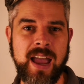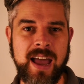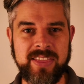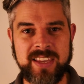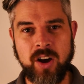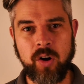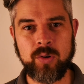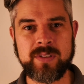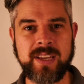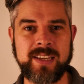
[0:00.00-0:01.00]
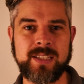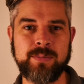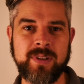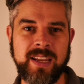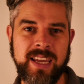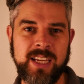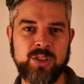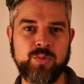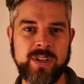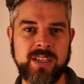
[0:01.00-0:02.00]
and the Old Testament
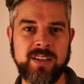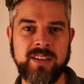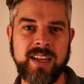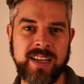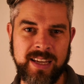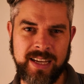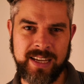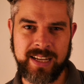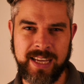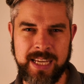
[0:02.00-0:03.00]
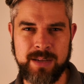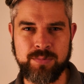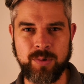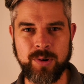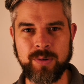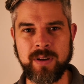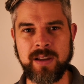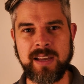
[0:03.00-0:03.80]
is written in Hebrew.